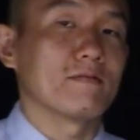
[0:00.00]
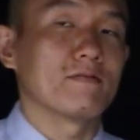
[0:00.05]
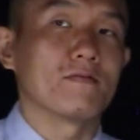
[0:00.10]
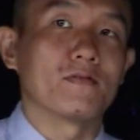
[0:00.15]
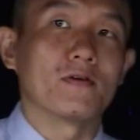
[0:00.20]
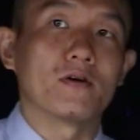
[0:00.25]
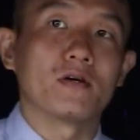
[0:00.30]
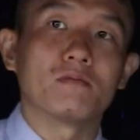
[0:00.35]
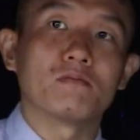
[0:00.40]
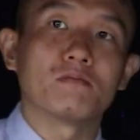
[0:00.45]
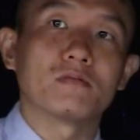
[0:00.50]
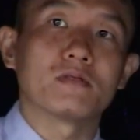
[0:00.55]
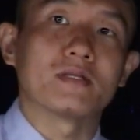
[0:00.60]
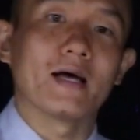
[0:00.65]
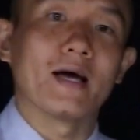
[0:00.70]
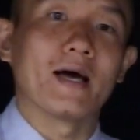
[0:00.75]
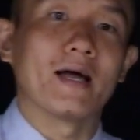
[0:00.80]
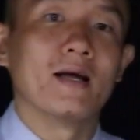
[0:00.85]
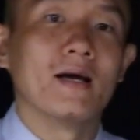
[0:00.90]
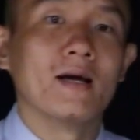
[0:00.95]
Firms
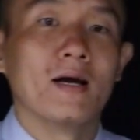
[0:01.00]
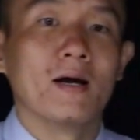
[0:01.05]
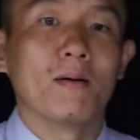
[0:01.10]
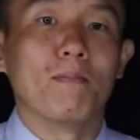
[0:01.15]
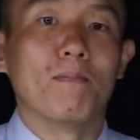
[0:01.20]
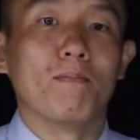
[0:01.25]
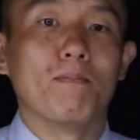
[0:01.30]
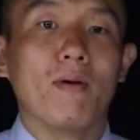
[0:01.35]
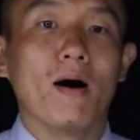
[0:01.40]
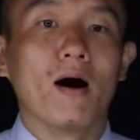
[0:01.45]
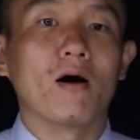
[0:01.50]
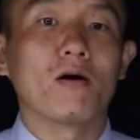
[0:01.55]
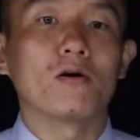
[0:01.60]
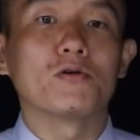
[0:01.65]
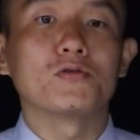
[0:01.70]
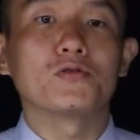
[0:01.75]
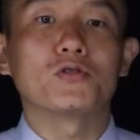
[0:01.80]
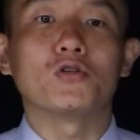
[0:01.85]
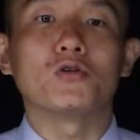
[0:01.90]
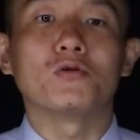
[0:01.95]
that
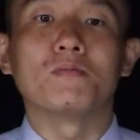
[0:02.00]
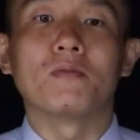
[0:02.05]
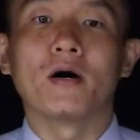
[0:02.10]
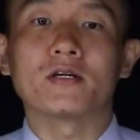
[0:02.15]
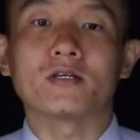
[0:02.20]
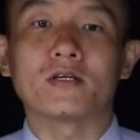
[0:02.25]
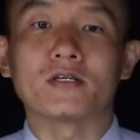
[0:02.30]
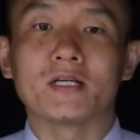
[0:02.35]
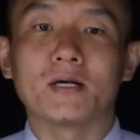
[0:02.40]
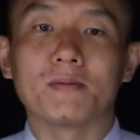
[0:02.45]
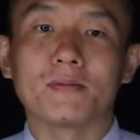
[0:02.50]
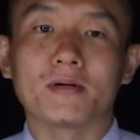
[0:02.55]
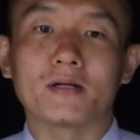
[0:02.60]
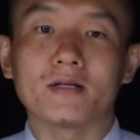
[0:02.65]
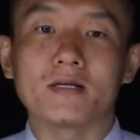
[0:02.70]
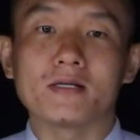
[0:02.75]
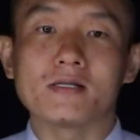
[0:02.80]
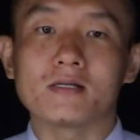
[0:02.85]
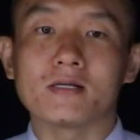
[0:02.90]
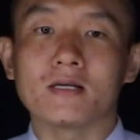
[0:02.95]
borrow too much are
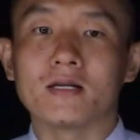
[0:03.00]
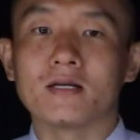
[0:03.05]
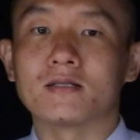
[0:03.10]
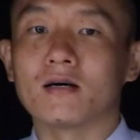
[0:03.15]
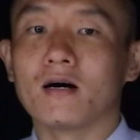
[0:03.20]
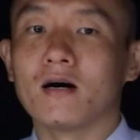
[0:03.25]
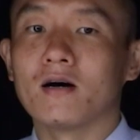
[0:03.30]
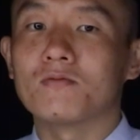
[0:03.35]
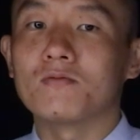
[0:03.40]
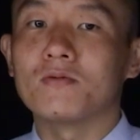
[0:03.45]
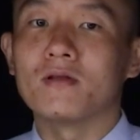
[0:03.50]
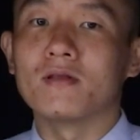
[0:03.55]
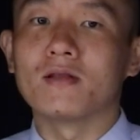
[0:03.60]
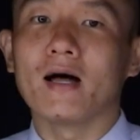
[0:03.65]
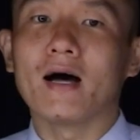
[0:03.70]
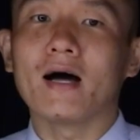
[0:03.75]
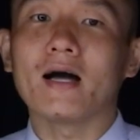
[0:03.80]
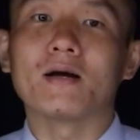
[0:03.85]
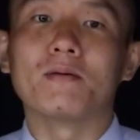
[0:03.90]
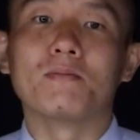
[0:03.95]
typically seen as
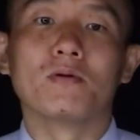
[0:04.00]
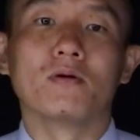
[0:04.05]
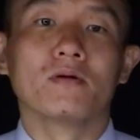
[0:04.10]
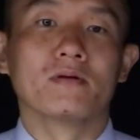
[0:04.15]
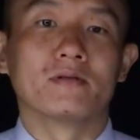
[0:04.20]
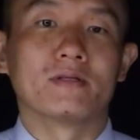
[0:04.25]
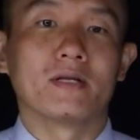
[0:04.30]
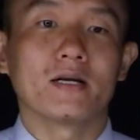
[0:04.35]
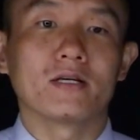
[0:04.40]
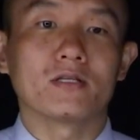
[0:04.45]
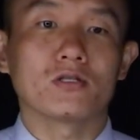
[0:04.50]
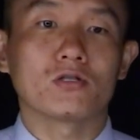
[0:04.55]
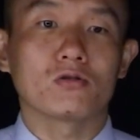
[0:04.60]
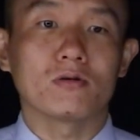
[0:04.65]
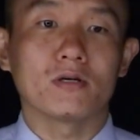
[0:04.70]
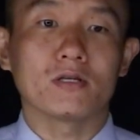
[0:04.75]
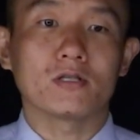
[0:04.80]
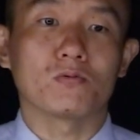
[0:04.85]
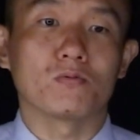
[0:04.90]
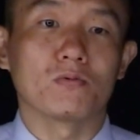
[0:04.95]
unreliable, not as
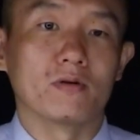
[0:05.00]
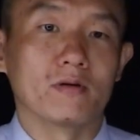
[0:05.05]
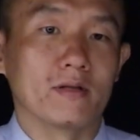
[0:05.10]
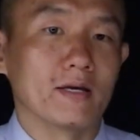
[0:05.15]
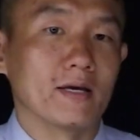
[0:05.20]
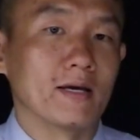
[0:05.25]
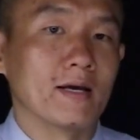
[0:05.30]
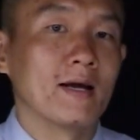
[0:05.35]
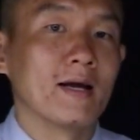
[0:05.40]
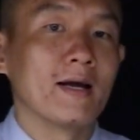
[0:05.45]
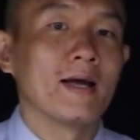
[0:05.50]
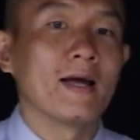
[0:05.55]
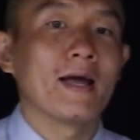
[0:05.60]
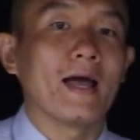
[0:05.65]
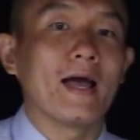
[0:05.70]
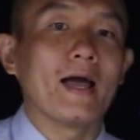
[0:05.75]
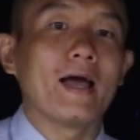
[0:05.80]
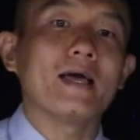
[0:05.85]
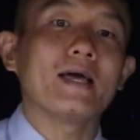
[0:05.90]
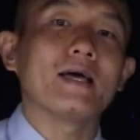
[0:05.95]
trustworthy,
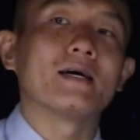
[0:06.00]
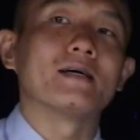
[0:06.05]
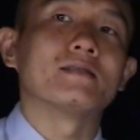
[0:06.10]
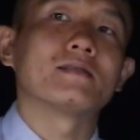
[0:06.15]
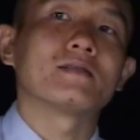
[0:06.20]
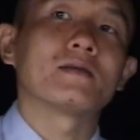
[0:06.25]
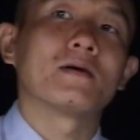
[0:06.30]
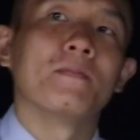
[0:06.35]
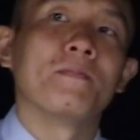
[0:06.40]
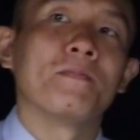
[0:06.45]
and